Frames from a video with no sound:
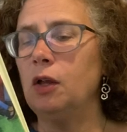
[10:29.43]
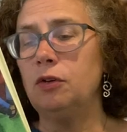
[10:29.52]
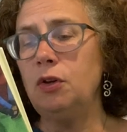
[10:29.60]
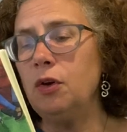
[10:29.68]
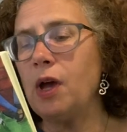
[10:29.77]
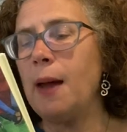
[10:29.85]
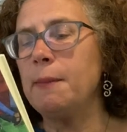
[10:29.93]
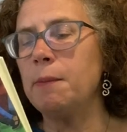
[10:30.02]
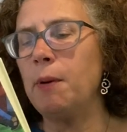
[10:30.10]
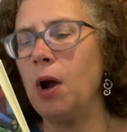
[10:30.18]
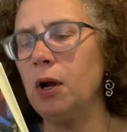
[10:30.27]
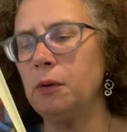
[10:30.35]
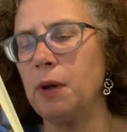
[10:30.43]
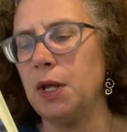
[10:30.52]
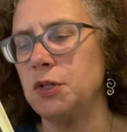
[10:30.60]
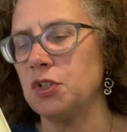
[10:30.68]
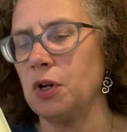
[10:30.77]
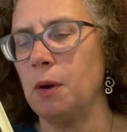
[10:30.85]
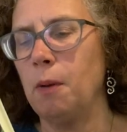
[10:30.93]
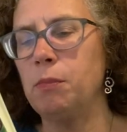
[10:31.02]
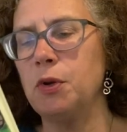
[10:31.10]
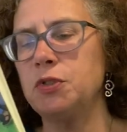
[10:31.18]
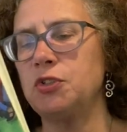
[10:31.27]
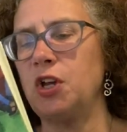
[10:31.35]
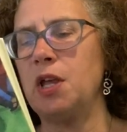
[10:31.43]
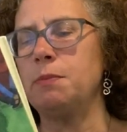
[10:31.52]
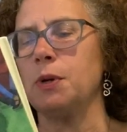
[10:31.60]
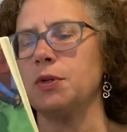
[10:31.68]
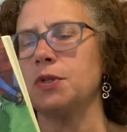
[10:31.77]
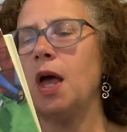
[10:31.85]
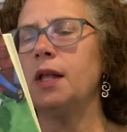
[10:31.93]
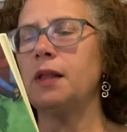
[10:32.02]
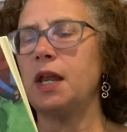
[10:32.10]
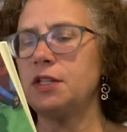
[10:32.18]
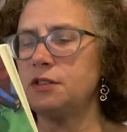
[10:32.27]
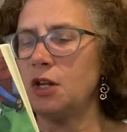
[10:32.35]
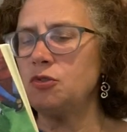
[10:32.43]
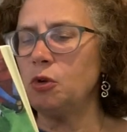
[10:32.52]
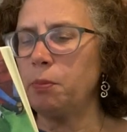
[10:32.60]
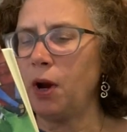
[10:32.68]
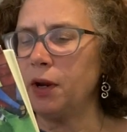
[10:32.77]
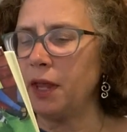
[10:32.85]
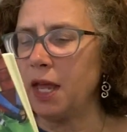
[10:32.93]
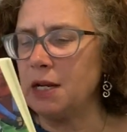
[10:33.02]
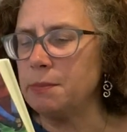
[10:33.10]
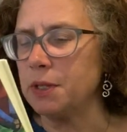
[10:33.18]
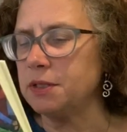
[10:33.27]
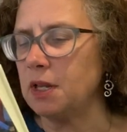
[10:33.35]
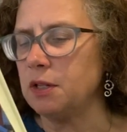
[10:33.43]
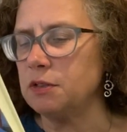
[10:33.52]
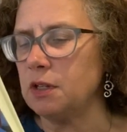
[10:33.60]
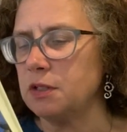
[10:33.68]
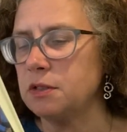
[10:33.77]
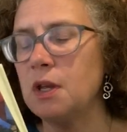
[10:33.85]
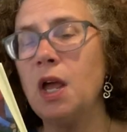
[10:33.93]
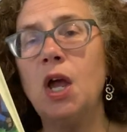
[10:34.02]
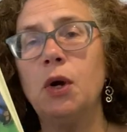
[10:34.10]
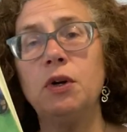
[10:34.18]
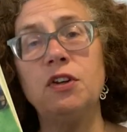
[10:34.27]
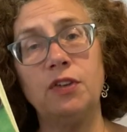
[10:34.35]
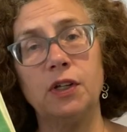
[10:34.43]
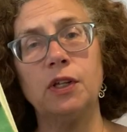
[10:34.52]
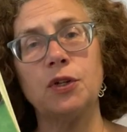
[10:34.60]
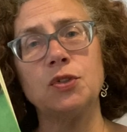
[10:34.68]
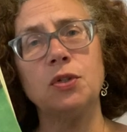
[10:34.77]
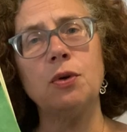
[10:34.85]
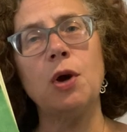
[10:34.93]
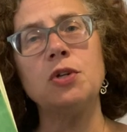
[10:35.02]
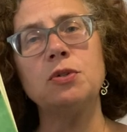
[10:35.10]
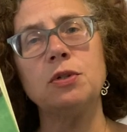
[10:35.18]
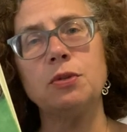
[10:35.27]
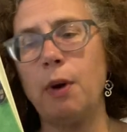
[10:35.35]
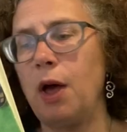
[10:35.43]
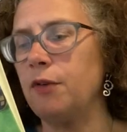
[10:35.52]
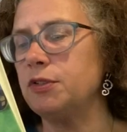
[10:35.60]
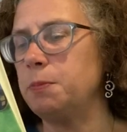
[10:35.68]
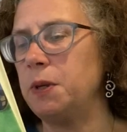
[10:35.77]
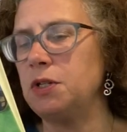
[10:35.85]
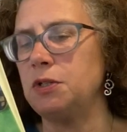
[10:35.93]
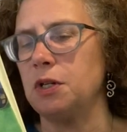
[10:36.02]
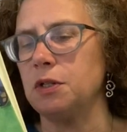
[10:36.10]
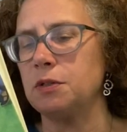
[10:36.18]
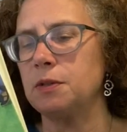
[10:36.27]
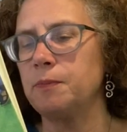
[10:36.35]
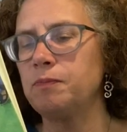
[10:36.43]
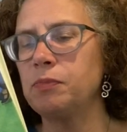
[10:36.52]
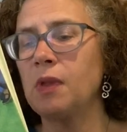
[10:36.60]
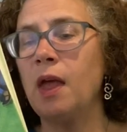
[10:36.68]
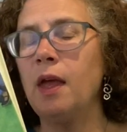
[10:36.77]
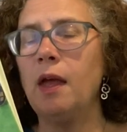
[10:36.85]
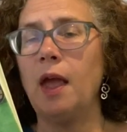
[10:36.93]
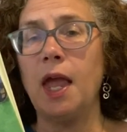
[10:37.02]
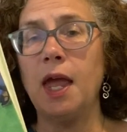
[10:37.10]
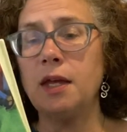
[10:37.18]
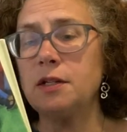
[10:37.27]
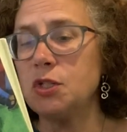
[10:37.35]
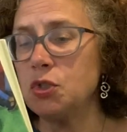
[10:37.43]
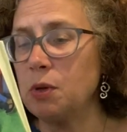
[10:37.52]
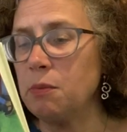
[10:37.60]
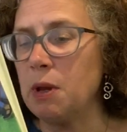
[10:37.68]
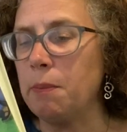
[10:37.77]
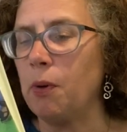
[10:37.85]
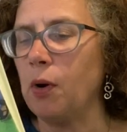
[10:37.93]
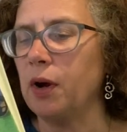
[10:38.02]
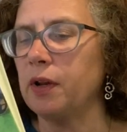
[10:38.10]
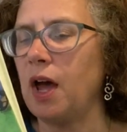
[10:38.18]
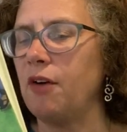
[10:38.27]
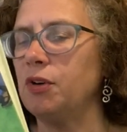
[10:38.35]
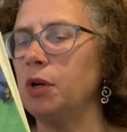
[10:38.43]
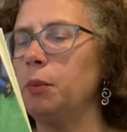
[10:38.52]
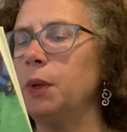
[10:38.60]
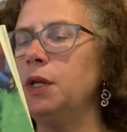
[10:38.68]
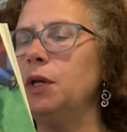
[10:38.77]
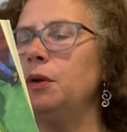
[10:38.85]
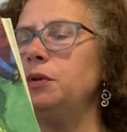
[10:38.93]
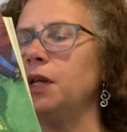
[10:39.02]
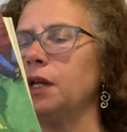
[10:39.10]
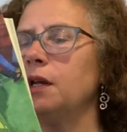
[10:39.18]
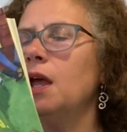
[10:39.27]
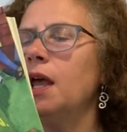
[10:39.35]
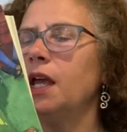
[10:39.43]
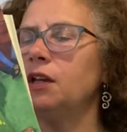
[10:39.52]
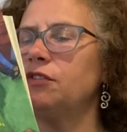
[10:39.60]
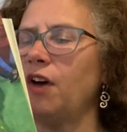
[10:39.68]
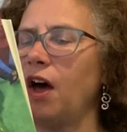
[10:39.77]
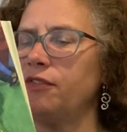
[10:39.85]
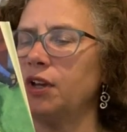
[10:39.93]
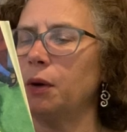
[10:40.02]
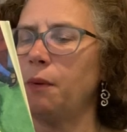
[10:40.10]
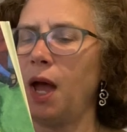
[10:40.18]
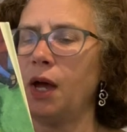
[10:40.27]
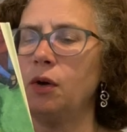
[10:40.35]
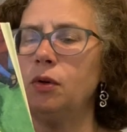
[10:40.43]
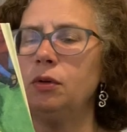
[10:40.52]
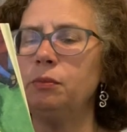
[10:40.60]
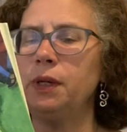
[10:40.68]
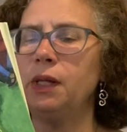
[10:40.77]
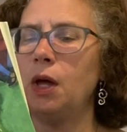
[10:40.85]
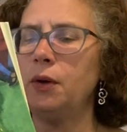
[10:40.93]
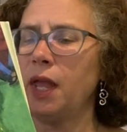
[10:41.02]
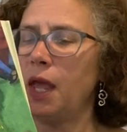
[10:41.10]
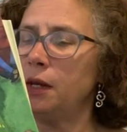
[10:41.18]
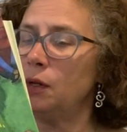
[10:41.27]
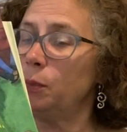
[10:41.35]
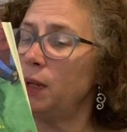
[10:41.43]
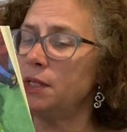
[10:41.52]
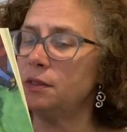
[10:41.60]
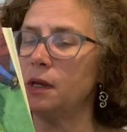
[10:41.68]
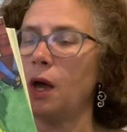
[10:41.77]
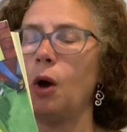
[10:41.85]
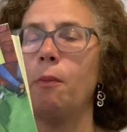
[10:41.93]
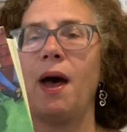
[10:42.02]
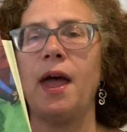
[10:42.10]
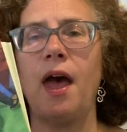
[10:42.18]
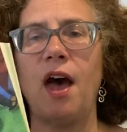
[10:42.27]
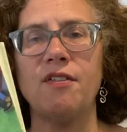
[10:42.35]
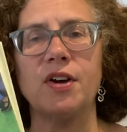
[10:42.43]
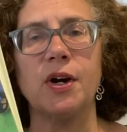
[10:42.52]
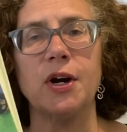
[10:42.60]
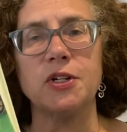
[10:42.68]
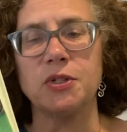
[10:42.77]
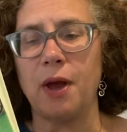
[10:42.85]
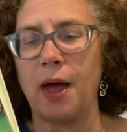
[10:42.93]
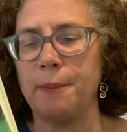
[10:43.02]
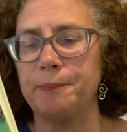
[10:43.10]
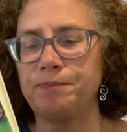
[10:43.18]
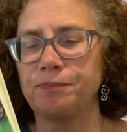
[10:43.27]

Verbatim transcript: Newcomer park ranger Bruce Chambers led a Central Park animal census, revealing 212 species. And a string report covered a reunion involving a raccoon relocated weeks ago by Havahart Trap.